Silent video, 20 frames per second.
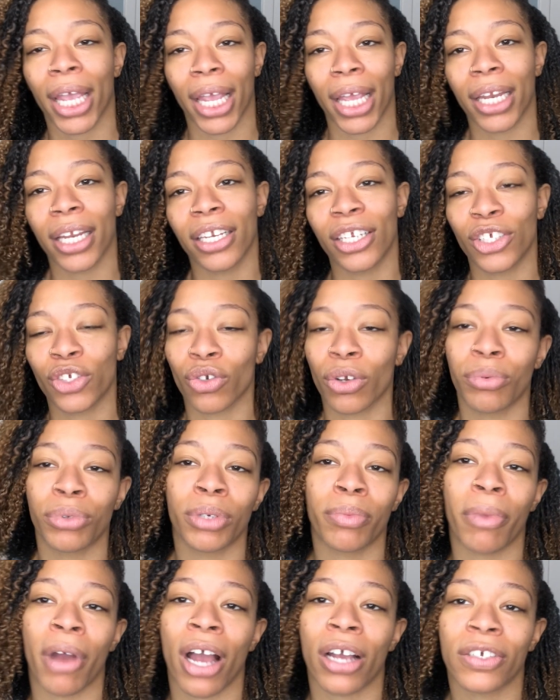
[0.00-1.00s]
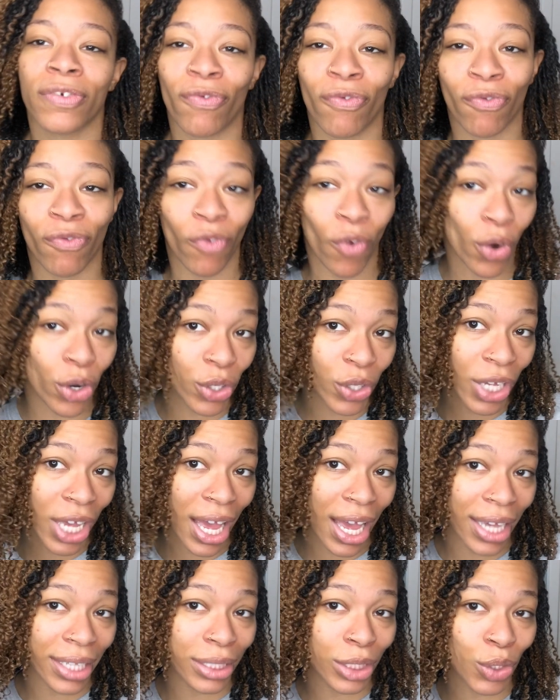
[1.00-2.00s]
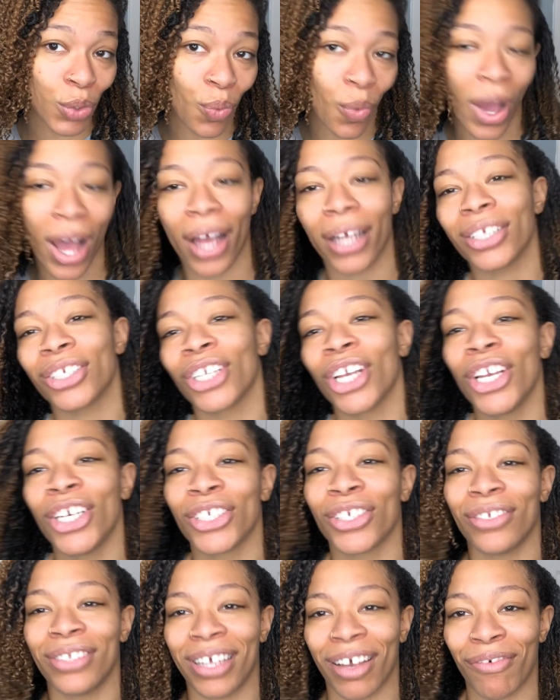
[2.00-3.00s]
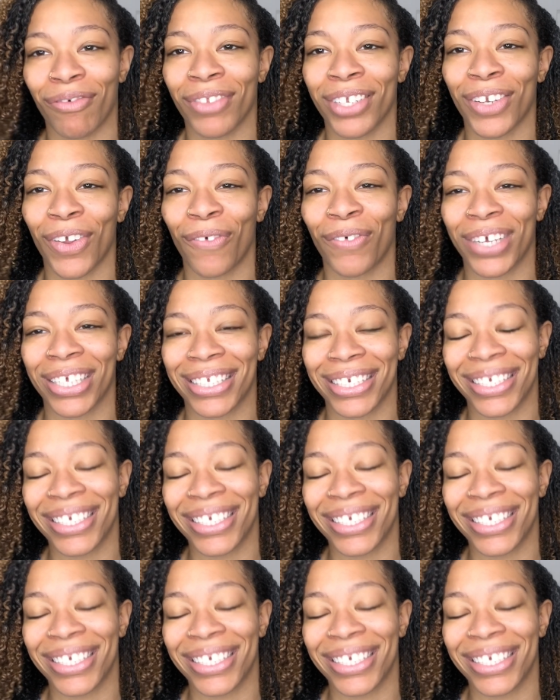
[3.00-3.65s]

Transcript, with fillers: in the description box for you guys to watch. So definitely don't forget